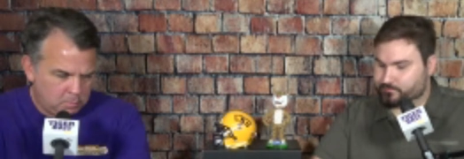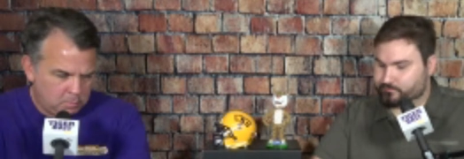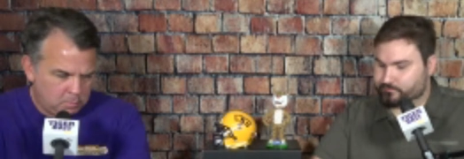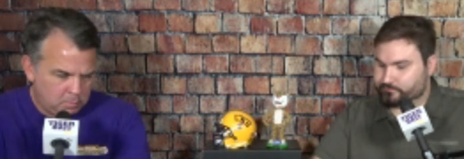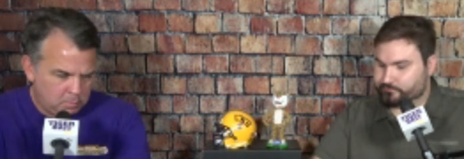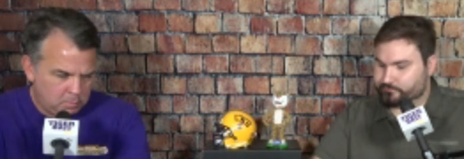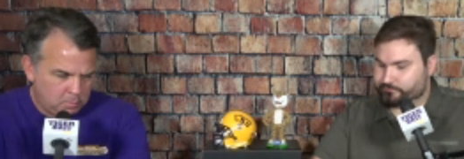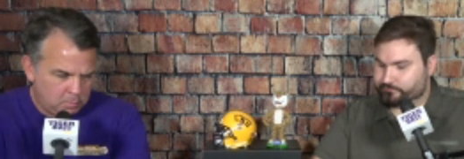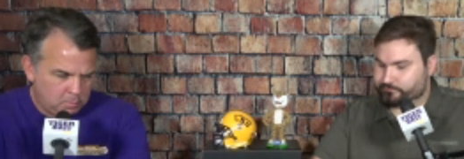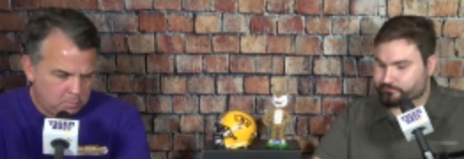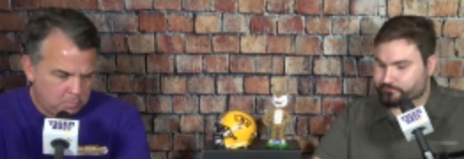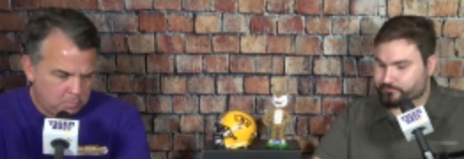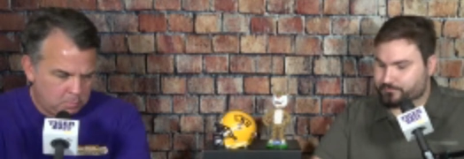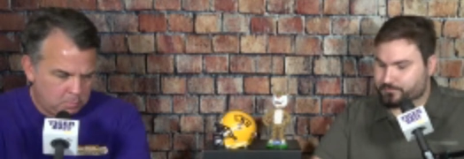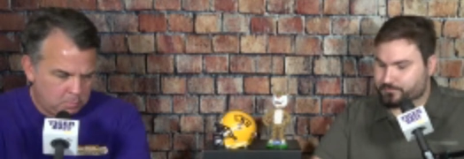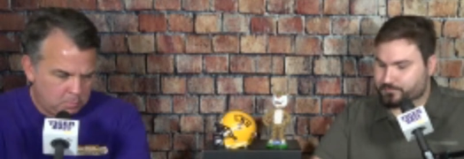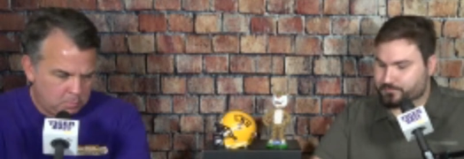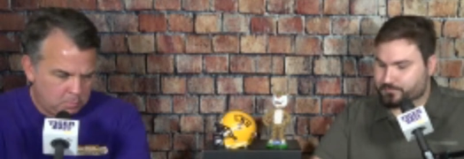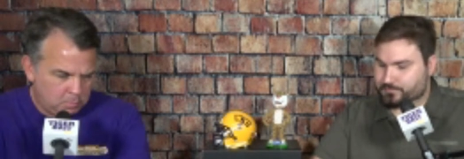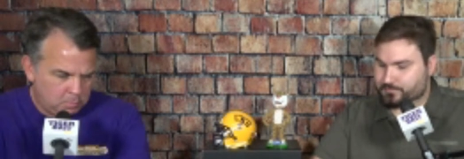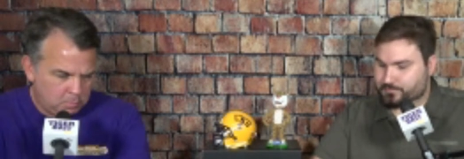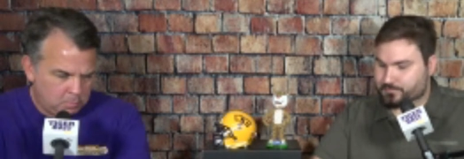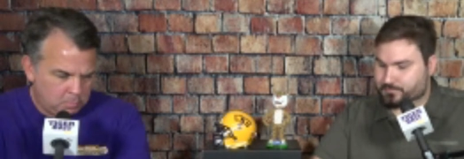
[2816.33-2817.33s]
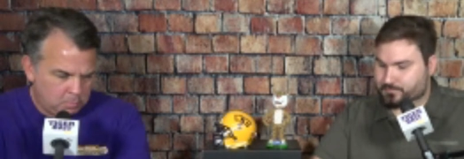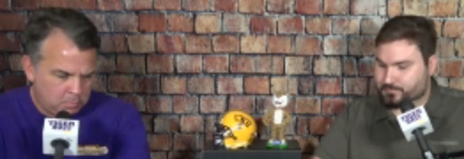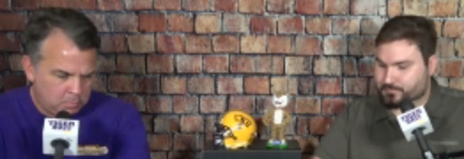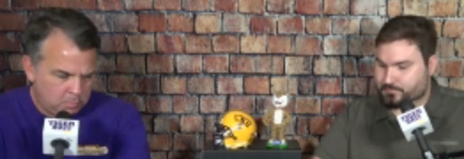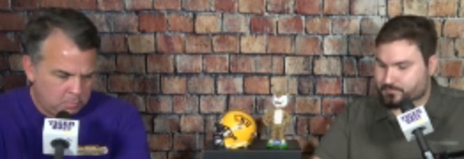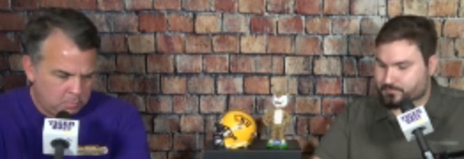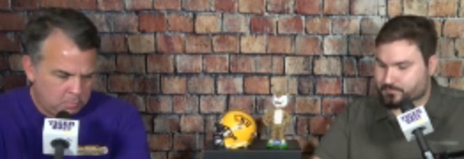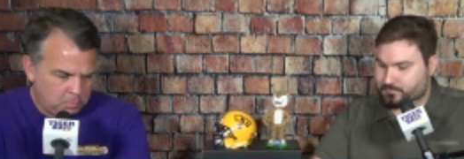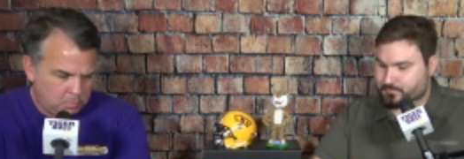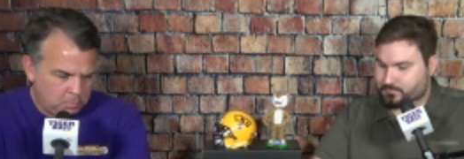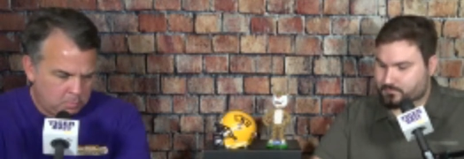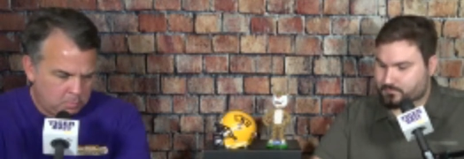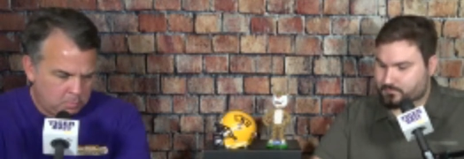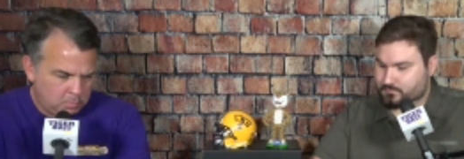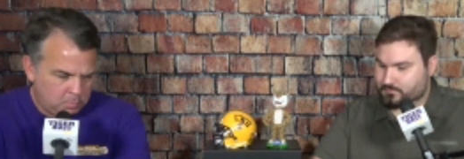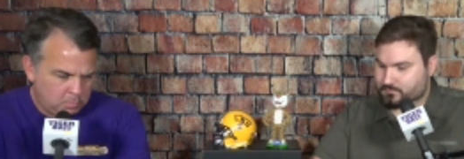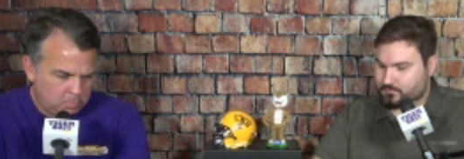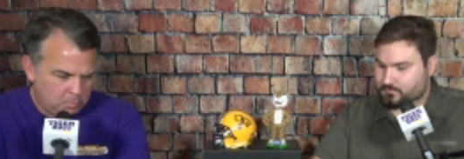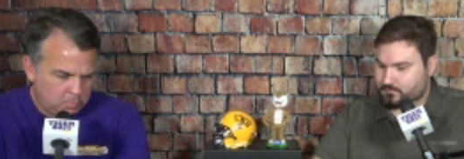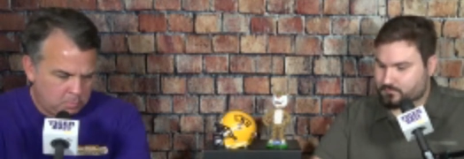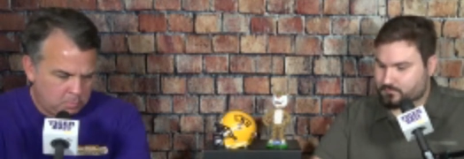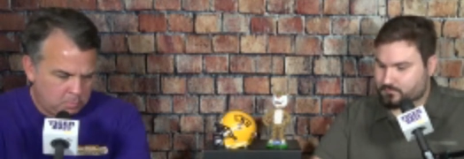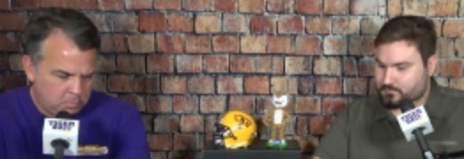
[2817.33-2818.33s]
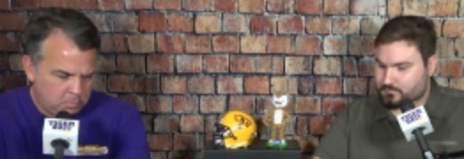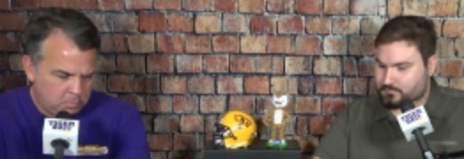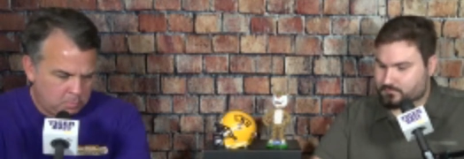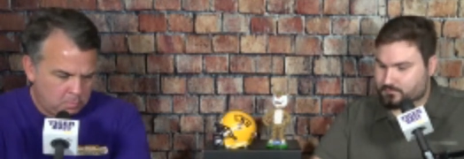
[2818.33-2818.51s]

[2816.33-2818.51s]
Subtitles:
No one is speaking in this clip.